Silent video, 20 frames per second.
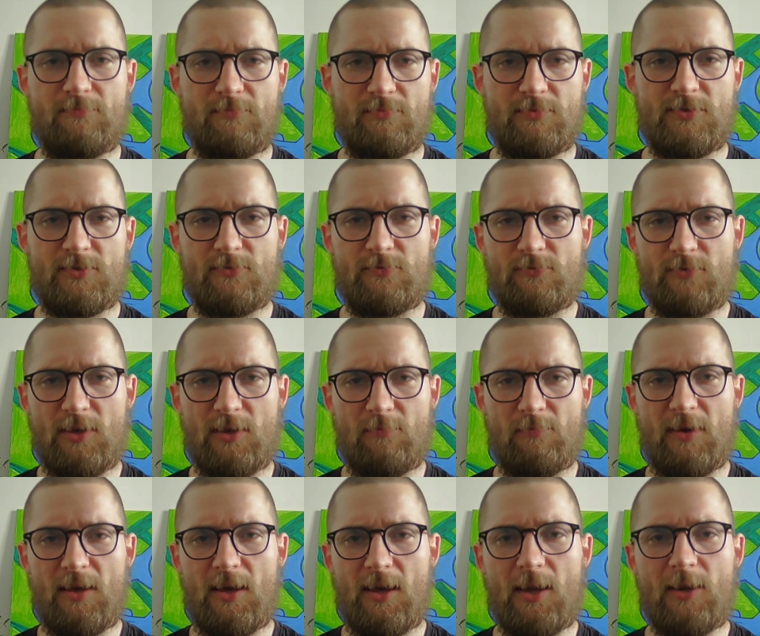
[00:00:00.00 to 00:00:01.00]
So
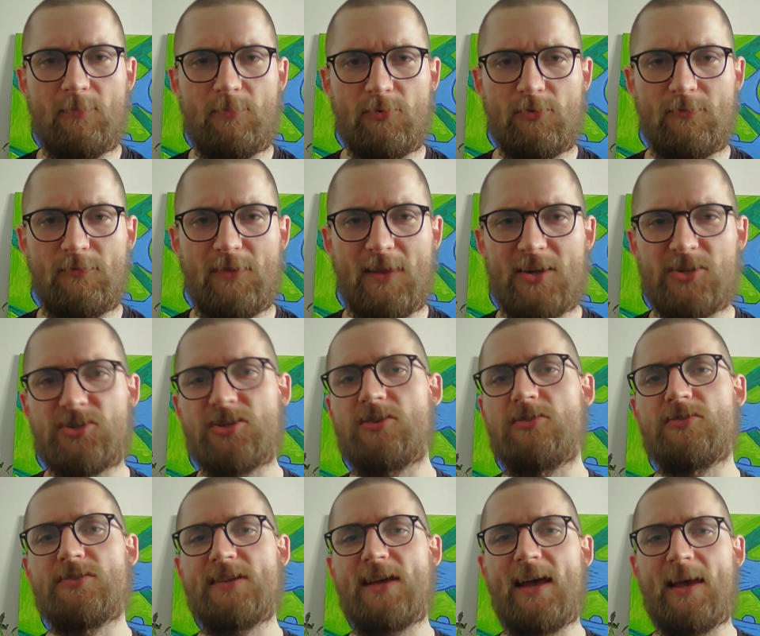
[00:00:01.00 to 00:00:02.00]
by input
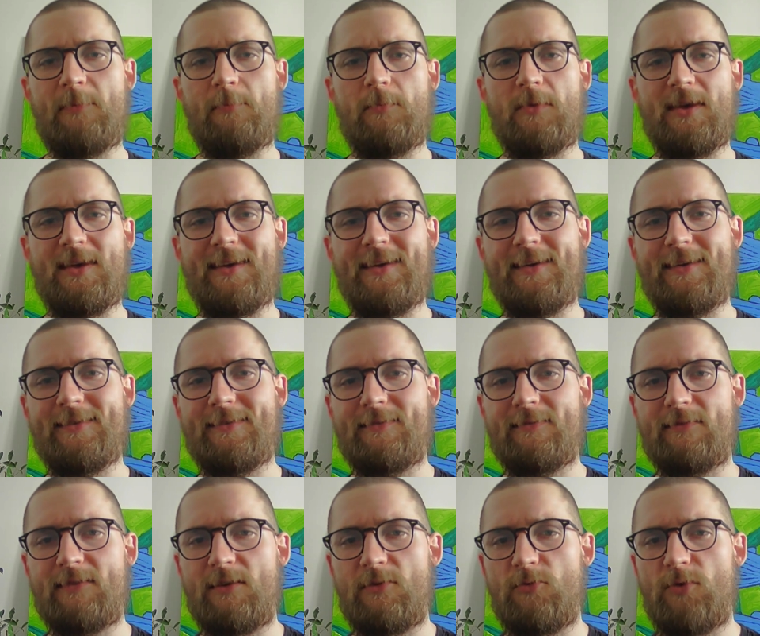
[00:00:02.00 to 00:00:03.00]
flashcards, I mean
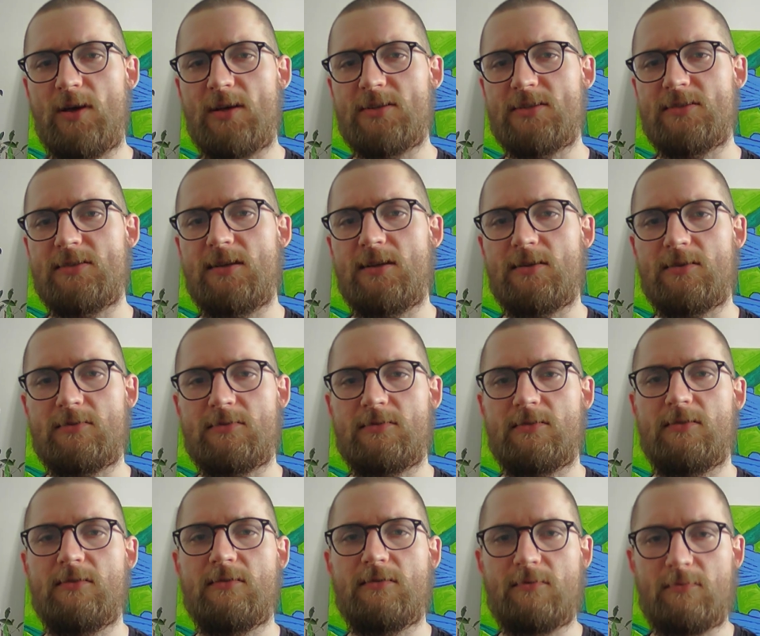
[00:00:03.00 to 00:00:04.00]
the ones that
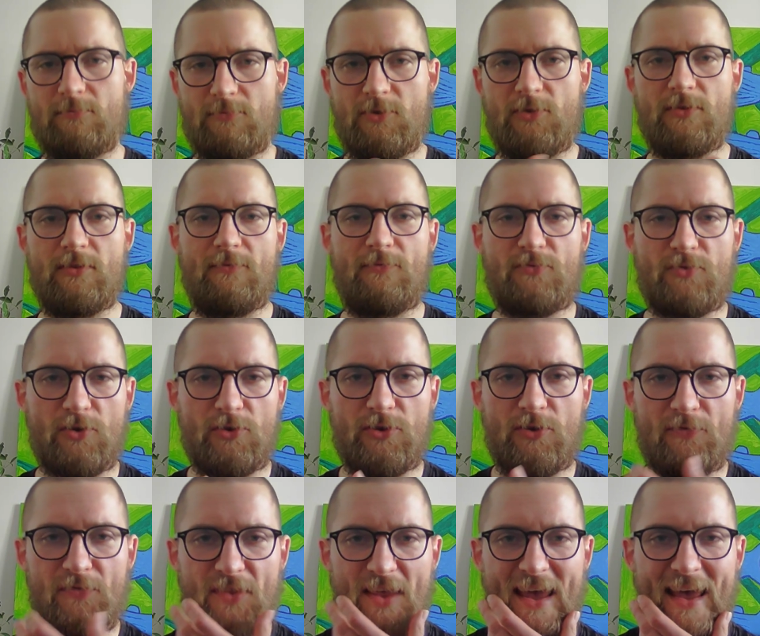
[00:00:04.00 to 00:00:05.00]
on the front
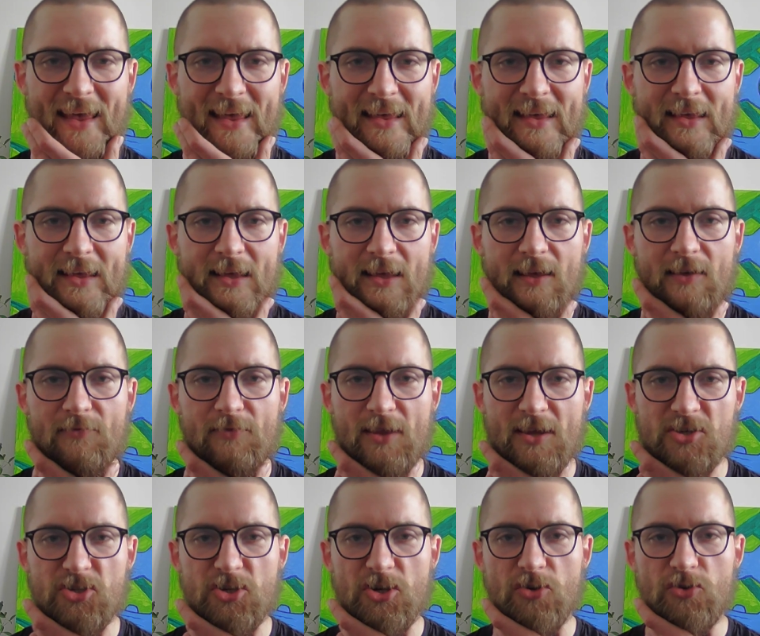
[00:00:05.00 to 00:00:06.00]
of the
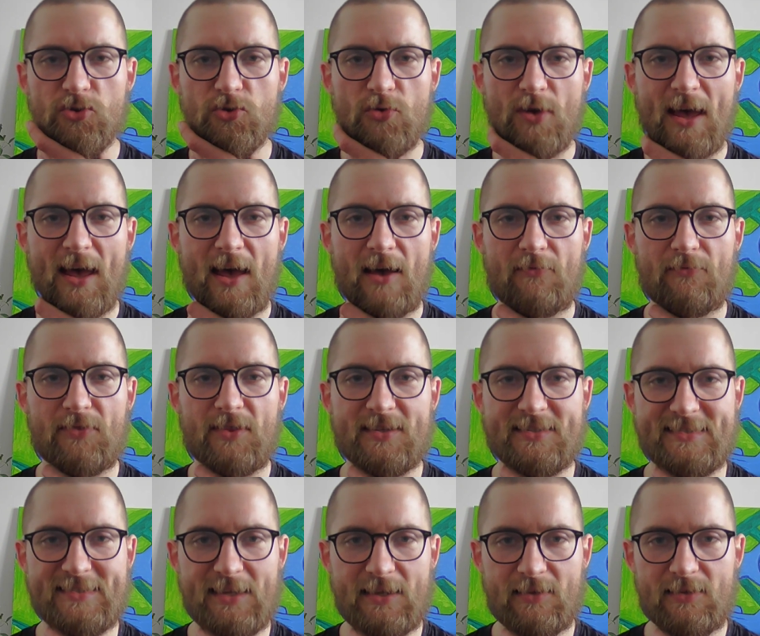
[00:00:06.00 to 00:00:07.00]
flashcard you have the
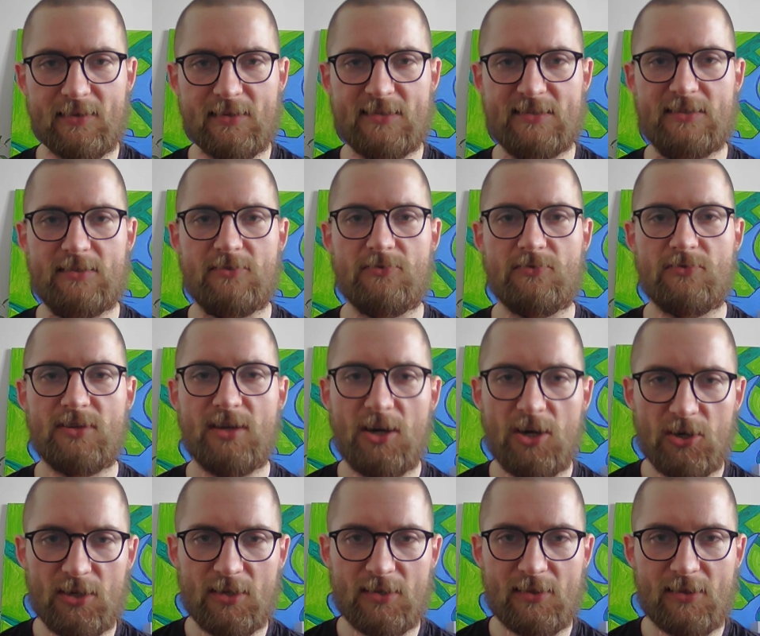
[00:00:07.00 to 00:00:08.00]
sentence in your
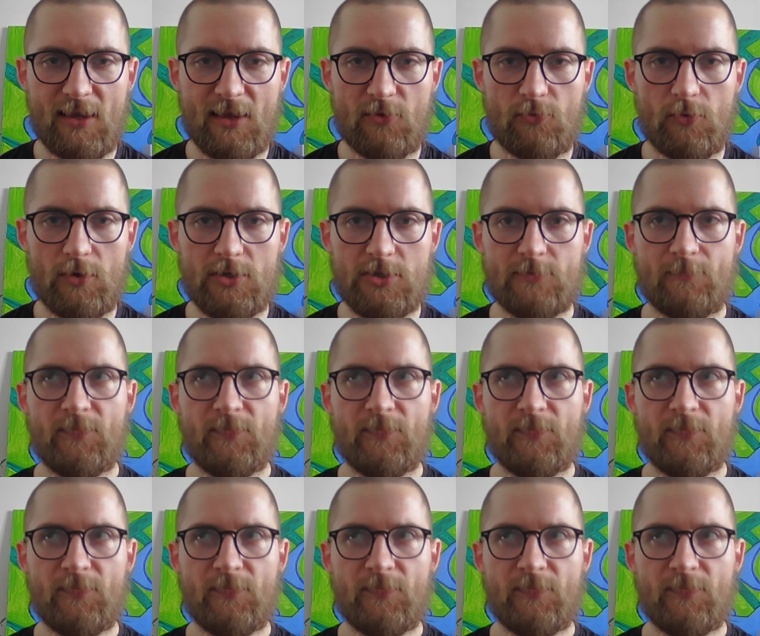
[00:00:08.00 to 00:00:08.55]
target language,